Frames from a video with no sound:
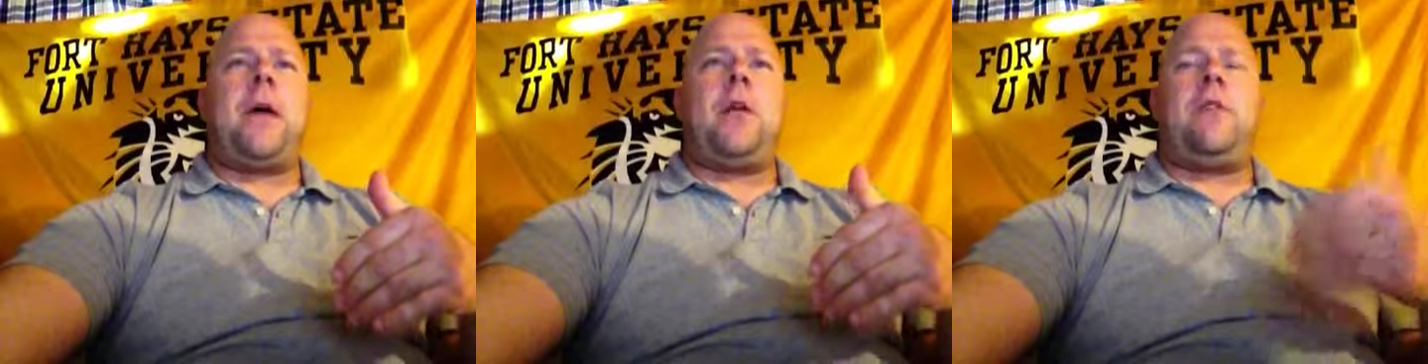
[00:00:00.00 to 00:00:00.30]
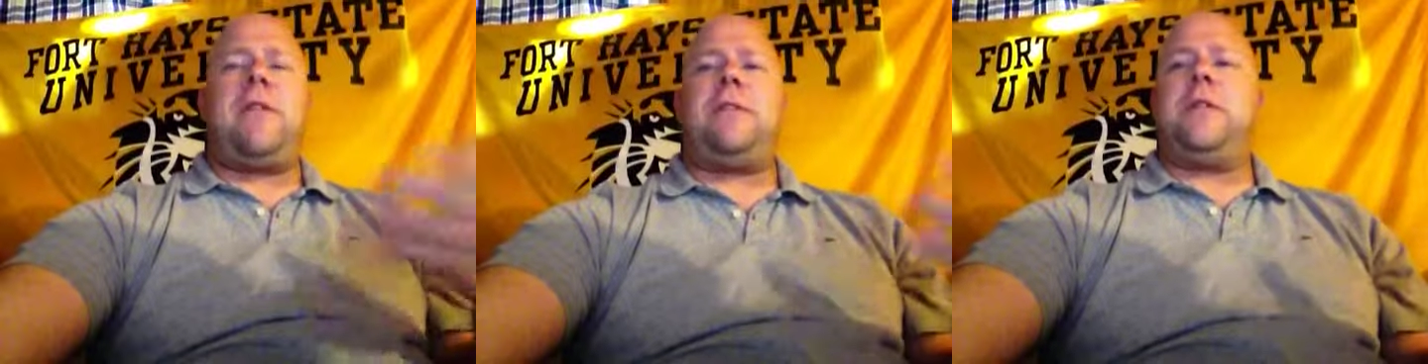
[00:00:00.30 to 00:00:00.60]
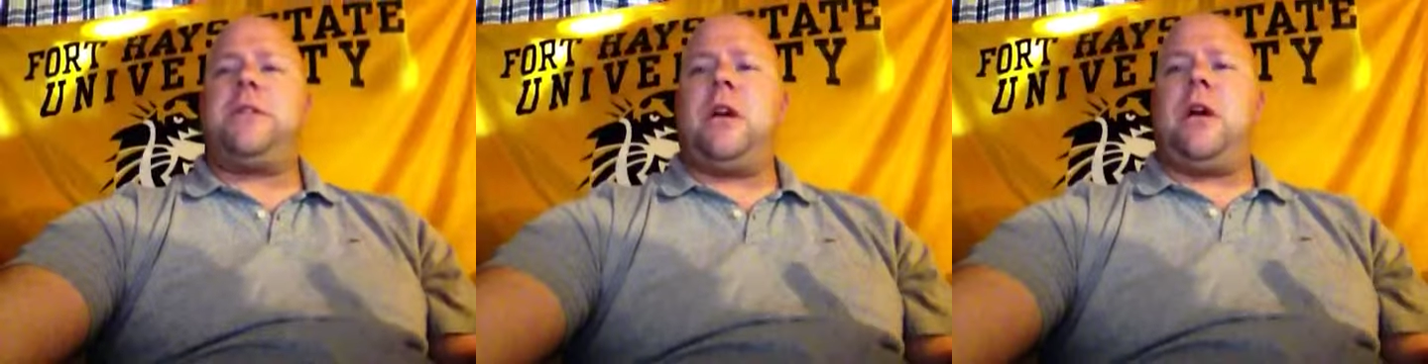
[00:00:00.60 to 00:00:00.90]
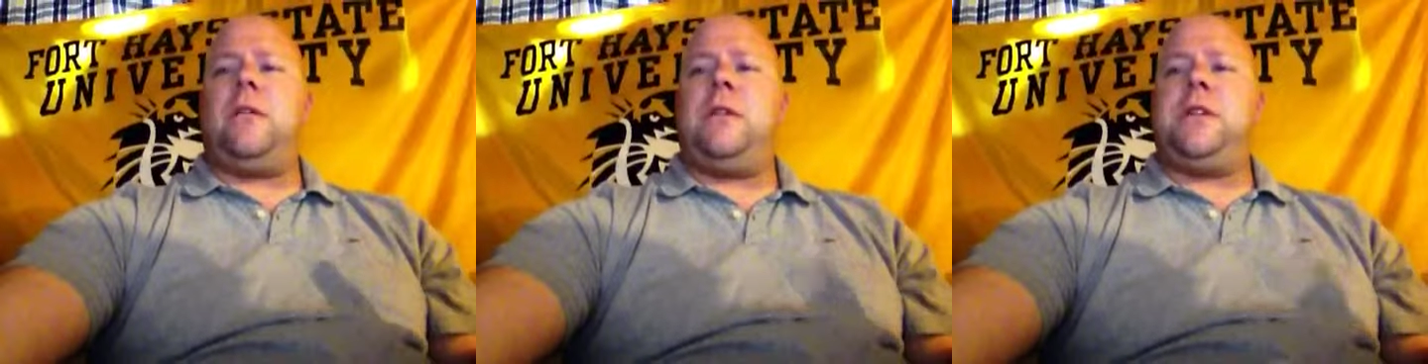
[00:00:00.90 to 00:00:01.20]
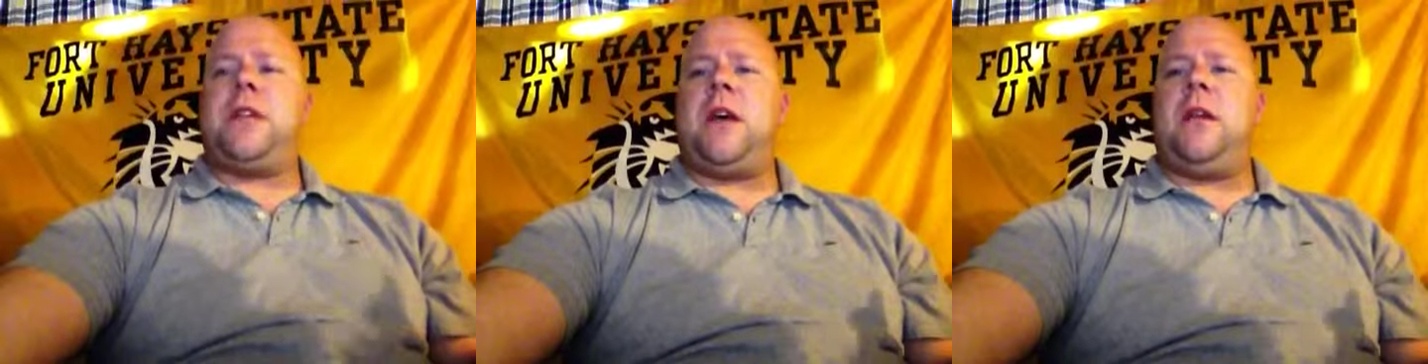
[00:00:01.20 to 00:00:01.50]
reference of the
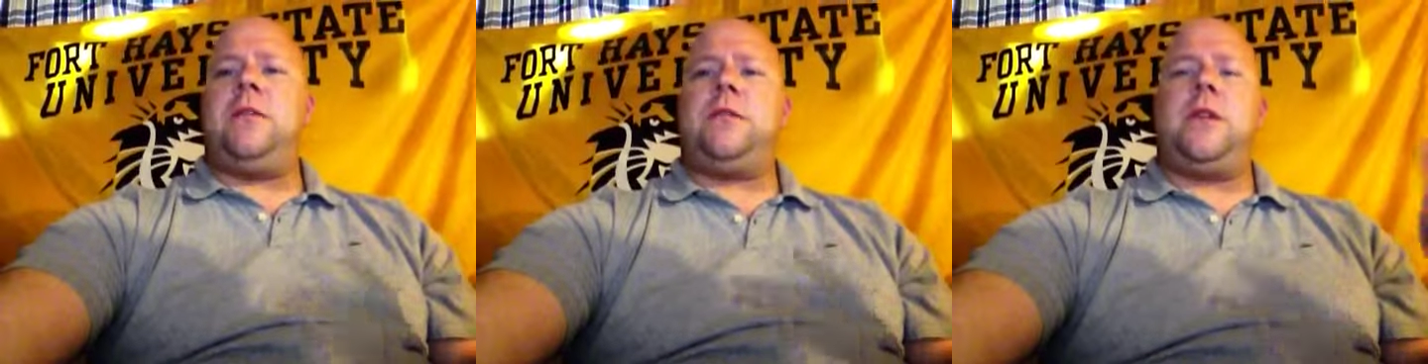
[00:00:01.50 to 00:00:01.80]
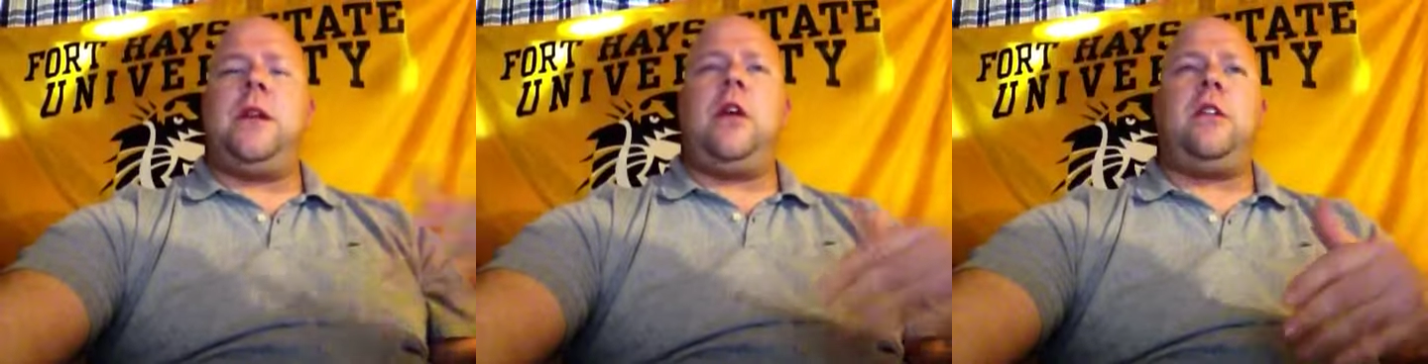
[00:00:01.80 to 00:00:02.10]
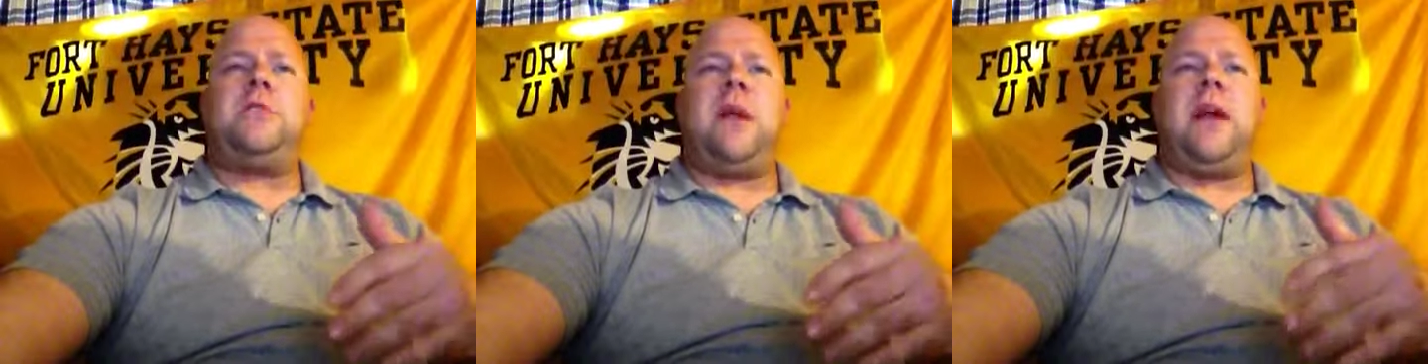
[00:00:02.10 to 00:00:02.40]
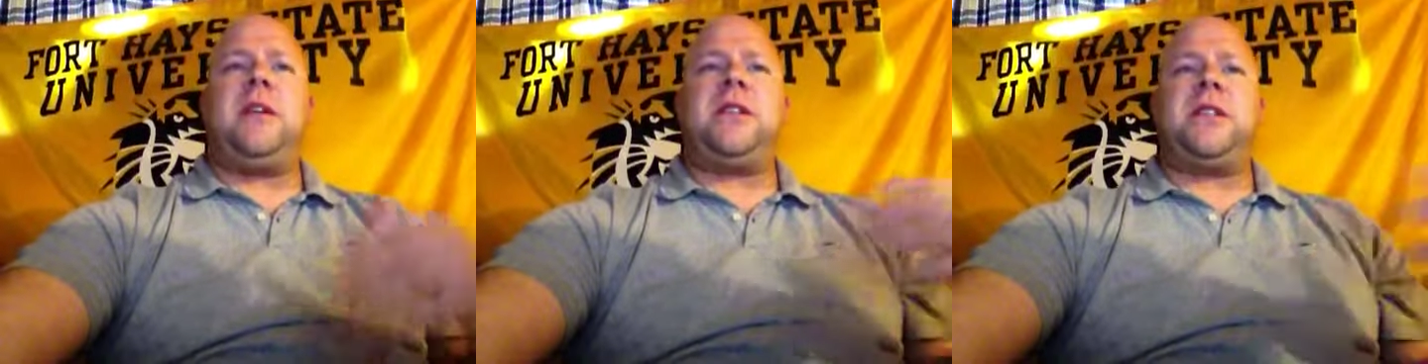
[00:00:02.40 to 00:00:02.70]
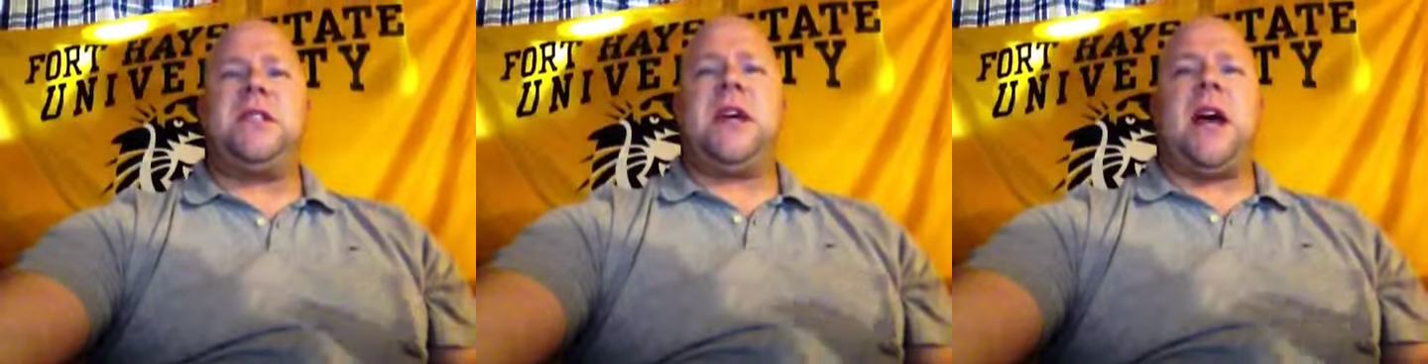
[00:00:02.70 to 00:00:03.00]
sun to the Earth's planets
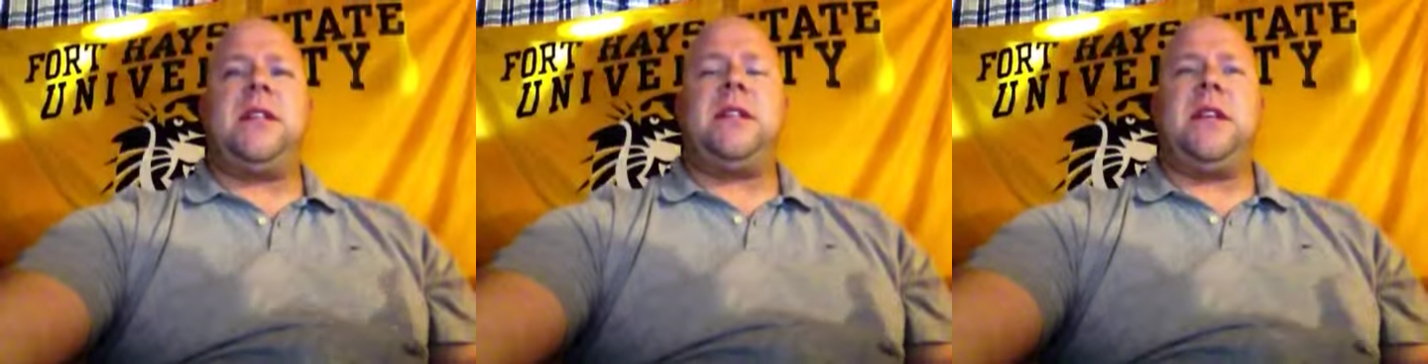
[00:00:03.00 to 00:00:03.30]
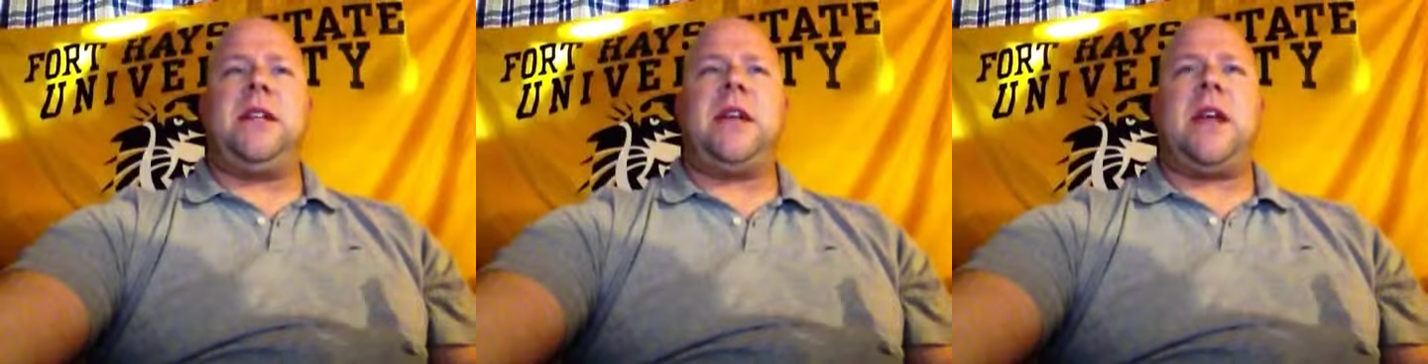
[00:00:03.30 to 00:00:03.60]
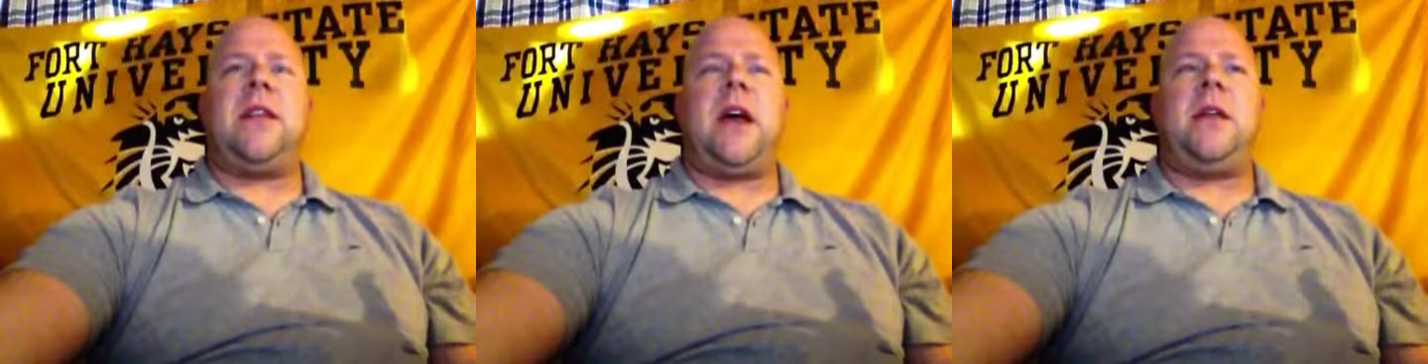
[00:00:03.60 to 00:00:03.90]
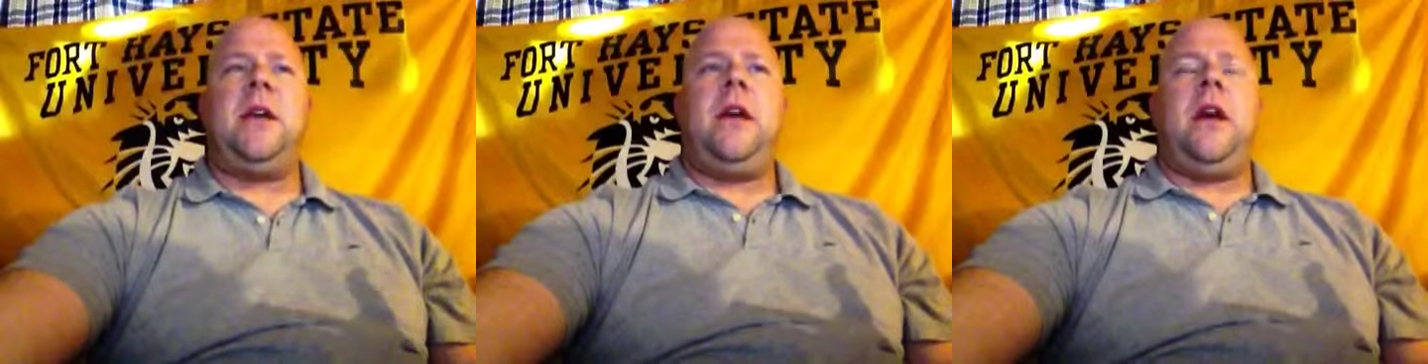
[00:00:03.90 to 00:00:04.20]
and size and things like that.